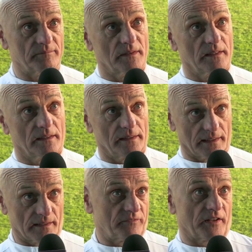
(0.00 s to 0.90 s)
They're a
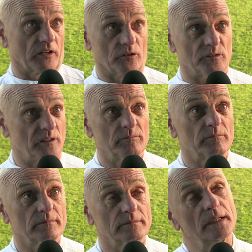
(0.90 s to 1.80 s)
very good team.
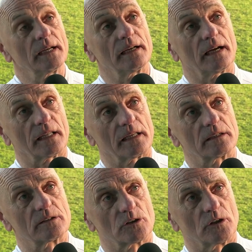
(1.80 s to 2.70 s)
I like
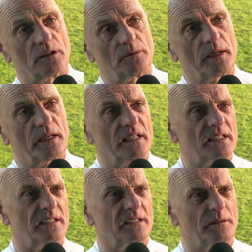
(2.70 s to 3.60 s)
John, the way
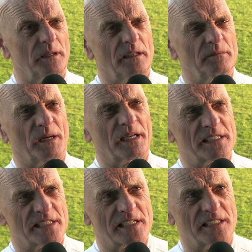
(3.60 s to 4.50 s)
he manages
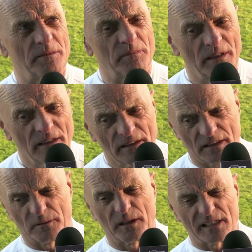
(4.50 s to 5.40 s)
his team and the
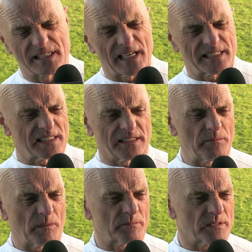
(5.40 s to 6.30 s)
way he sets his team
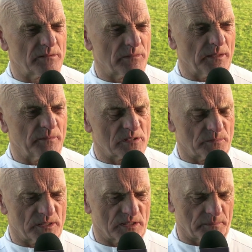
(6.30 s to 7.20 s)
up, same with him and
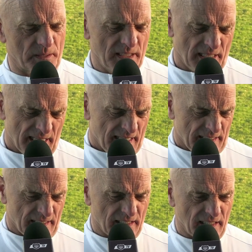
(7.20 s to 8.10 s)
Smudger.
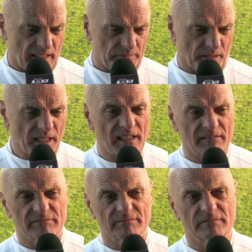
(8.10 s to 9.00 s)
But
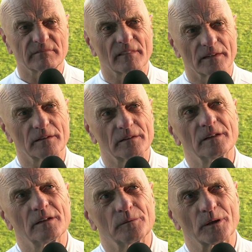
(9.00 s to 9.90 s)

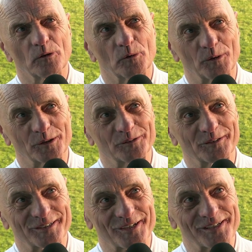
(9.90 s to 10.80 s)
we're no walkovers
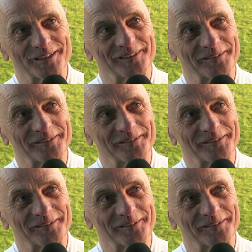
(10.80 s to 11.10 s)
ourselves, are we?